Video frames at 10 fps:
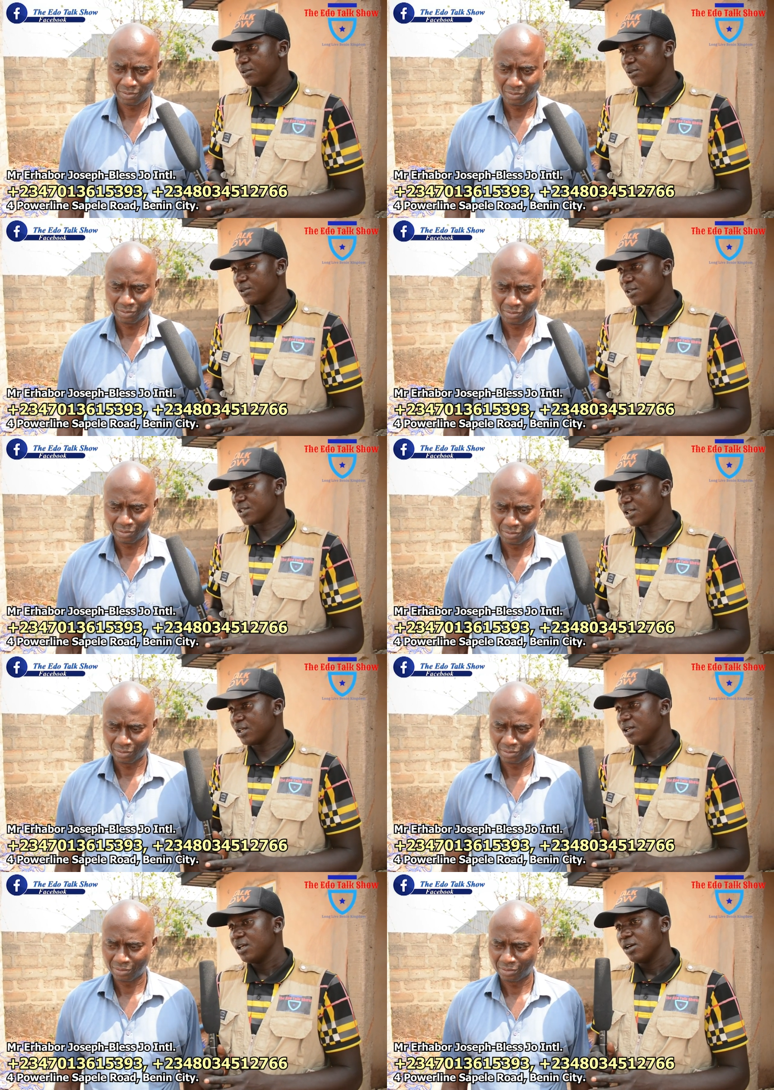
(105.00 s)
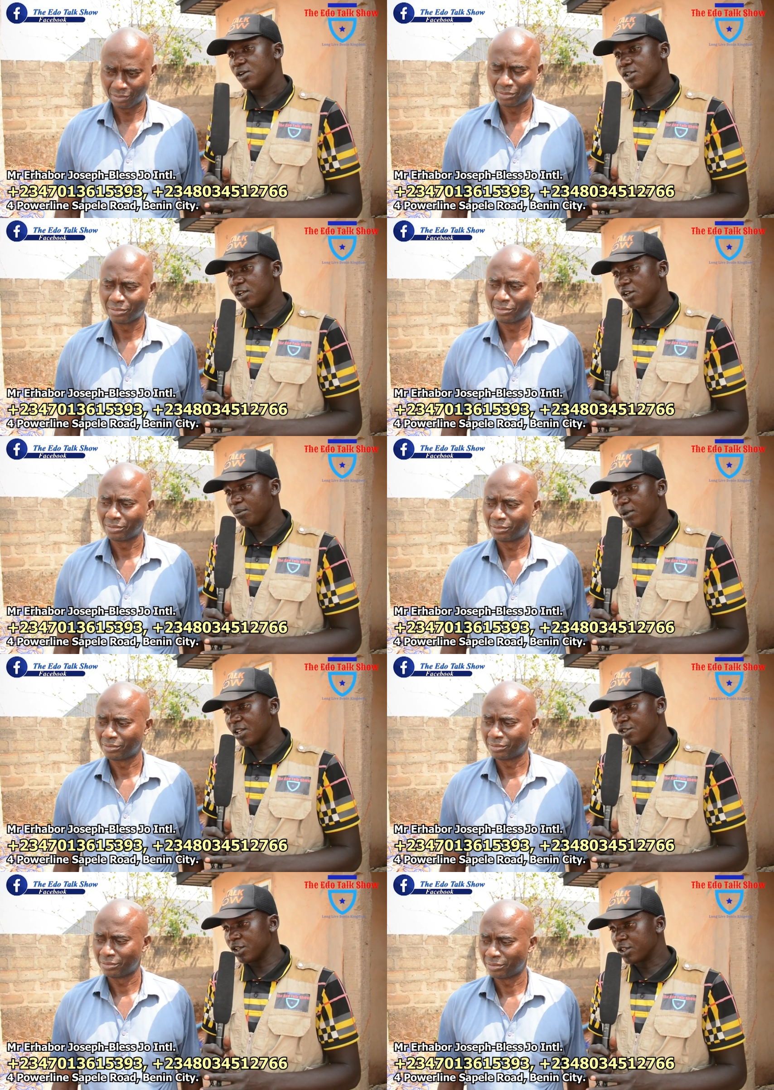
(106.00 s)
Speaker 1: Okay, sir. Uh, sir, your Blaise
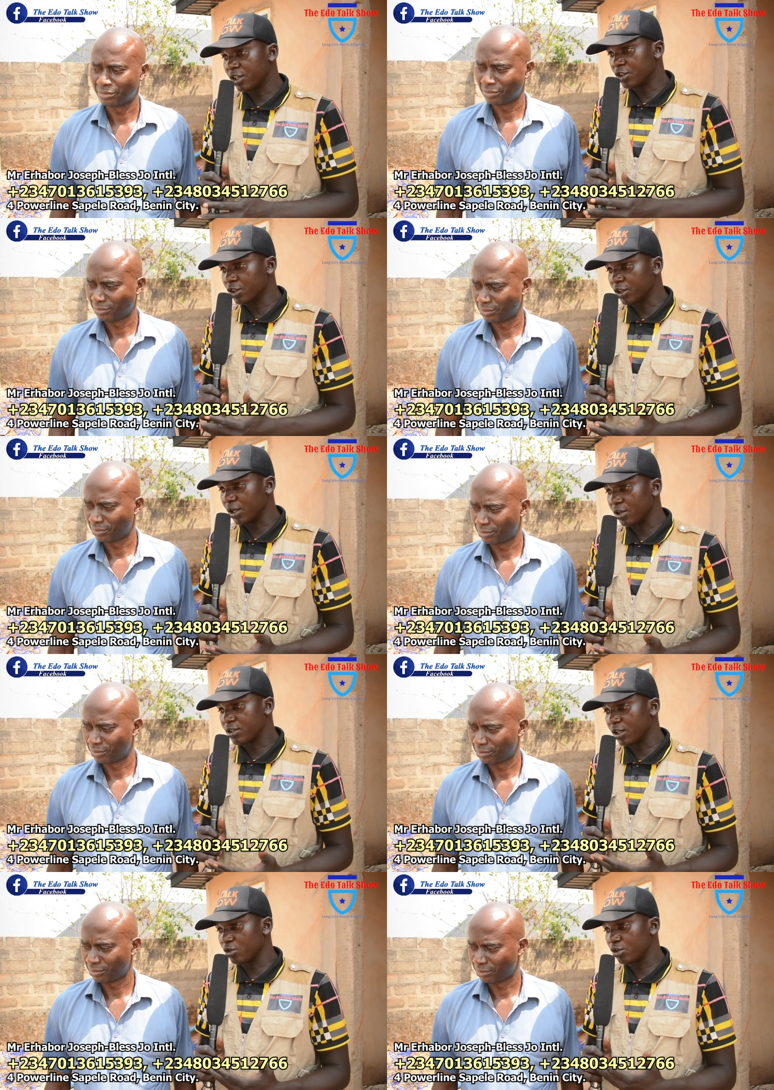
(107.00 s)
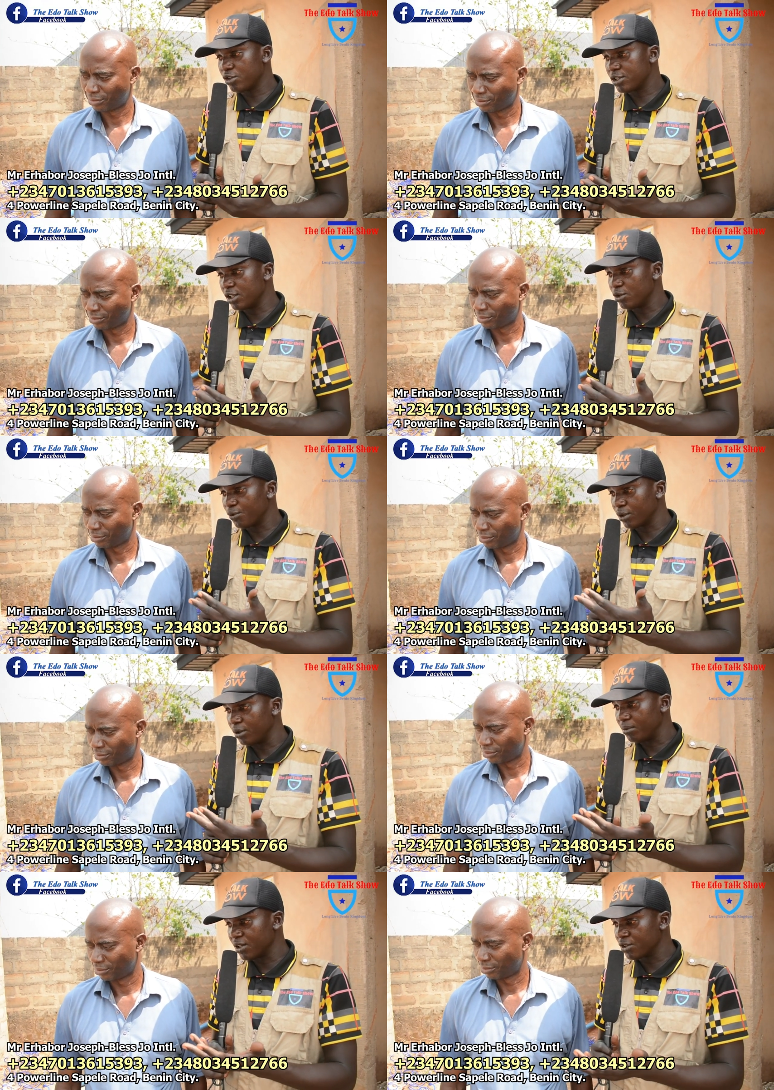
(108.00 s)
Joe International. Tell us what you do for the
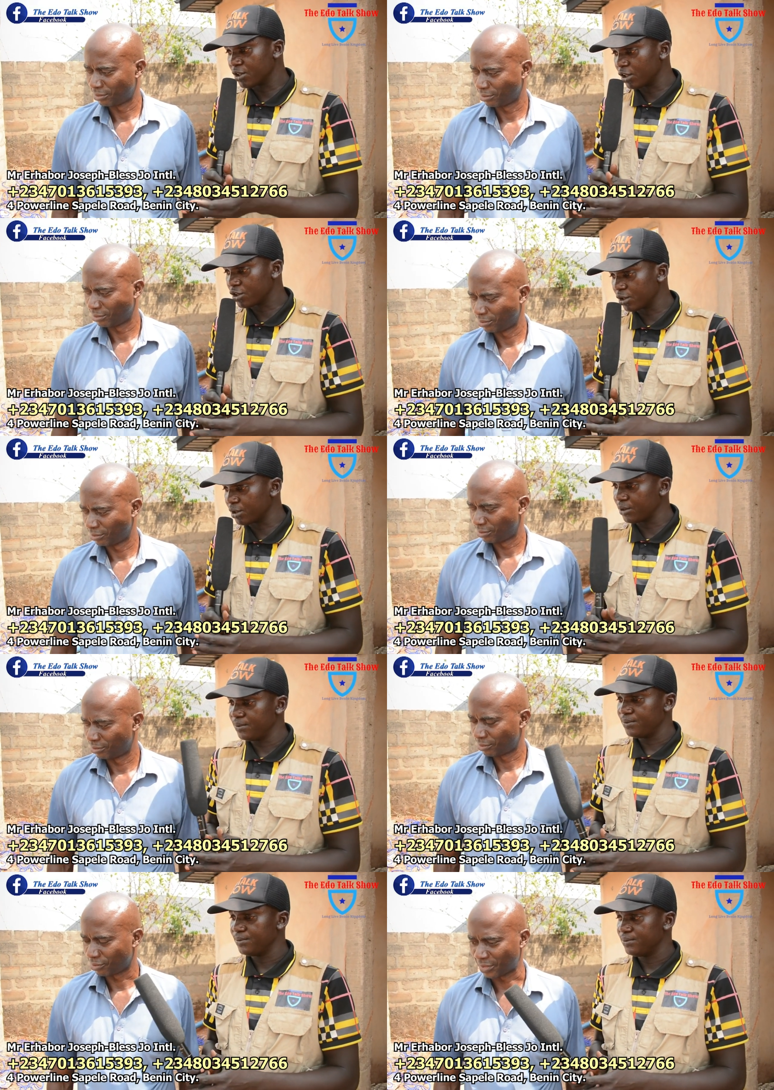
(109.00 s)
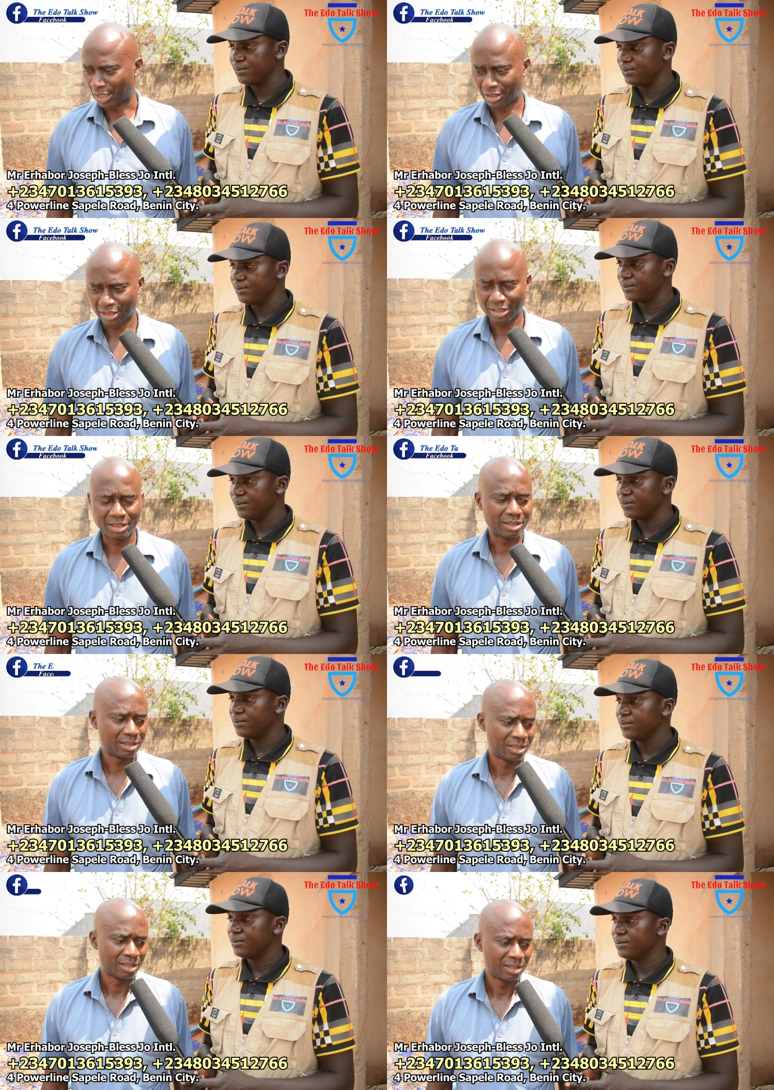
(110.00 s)
Blaise Joe International.
Speaker 2: Uh,
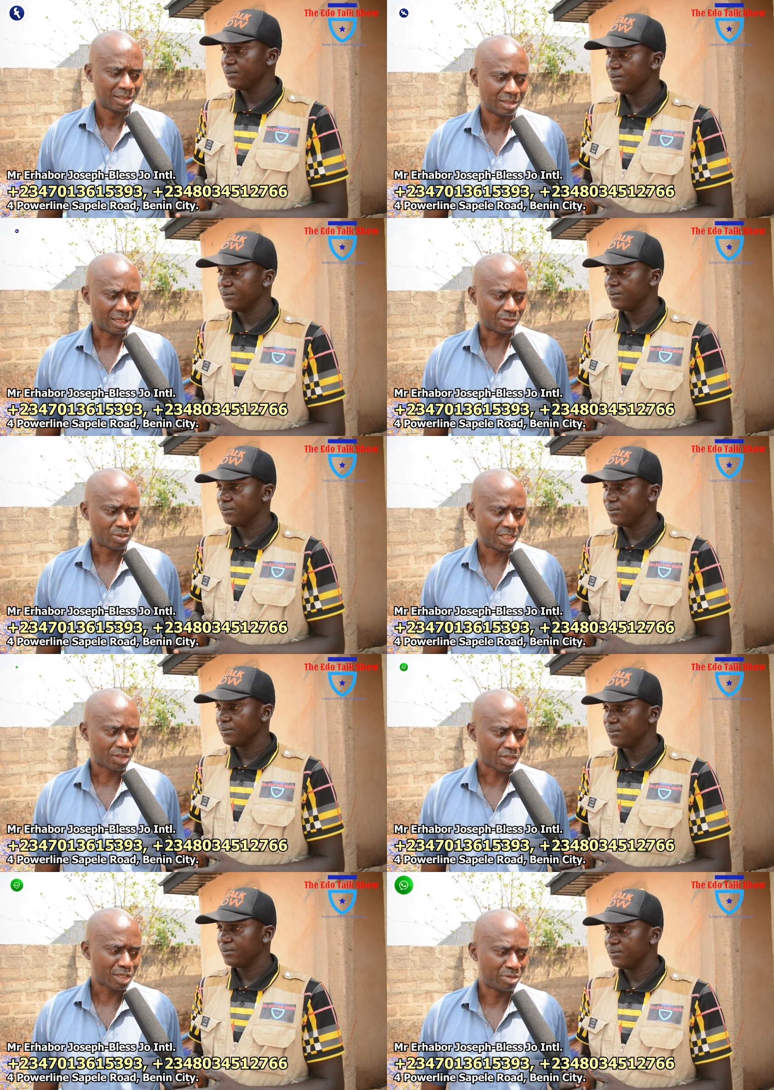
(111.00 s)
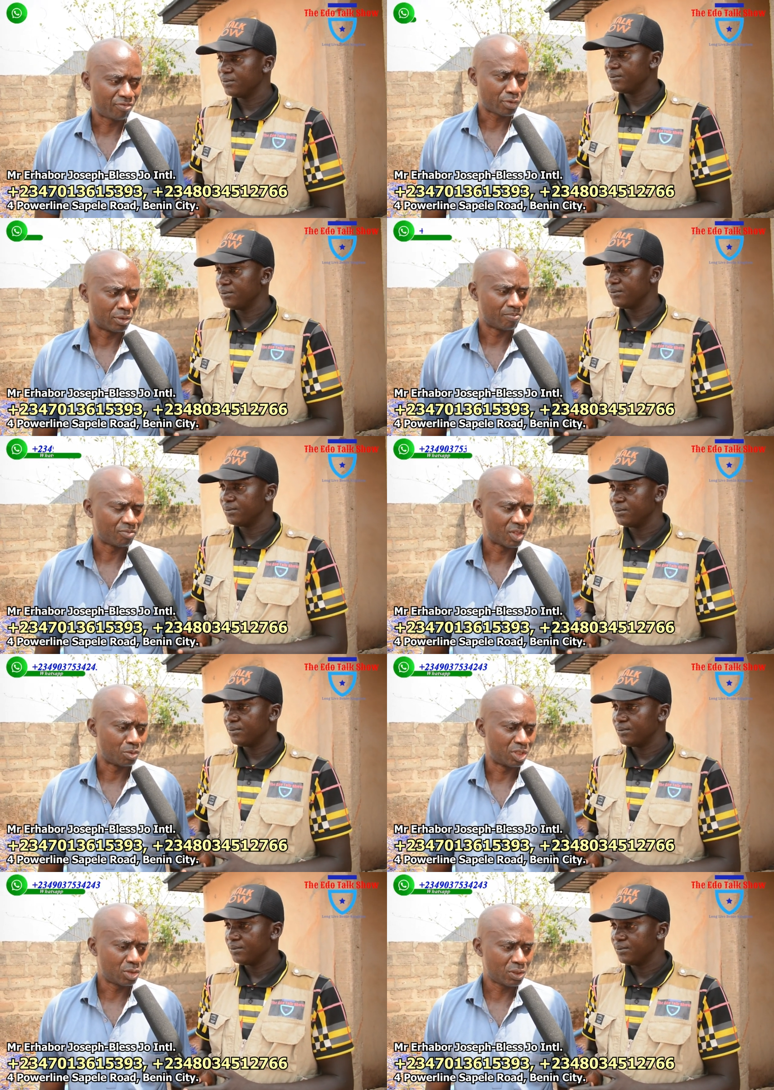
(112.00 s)
as we did talking before, we
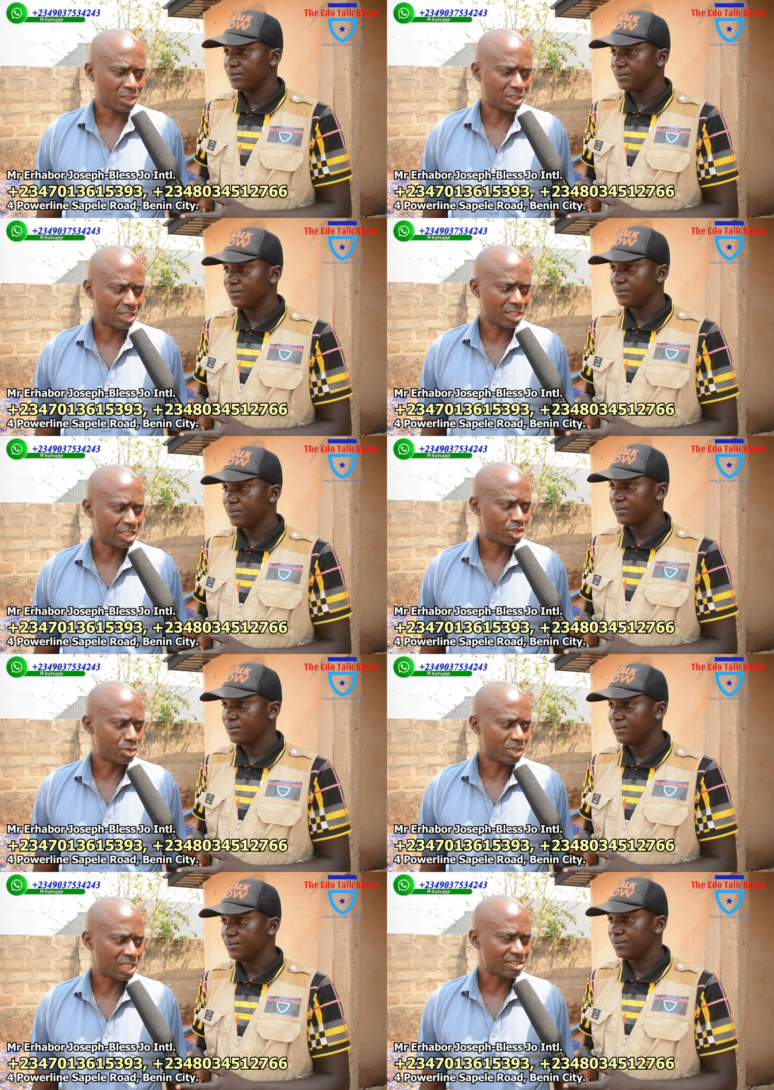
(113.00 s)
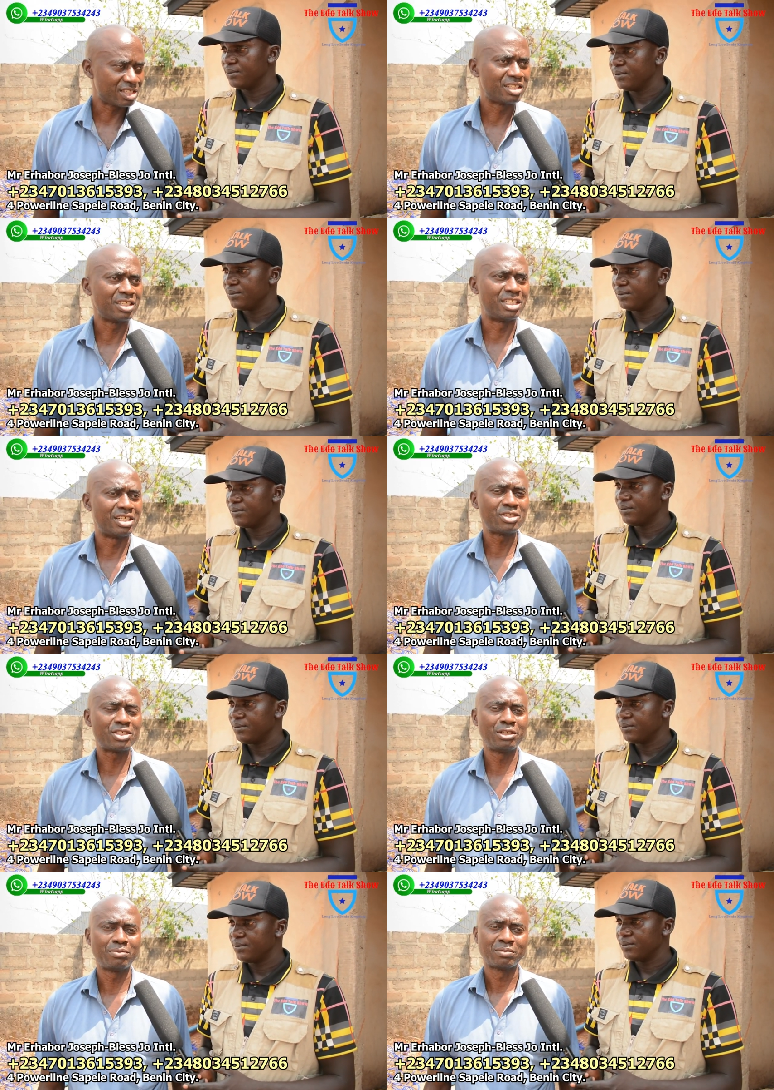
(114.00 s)
do a day into real estate agency.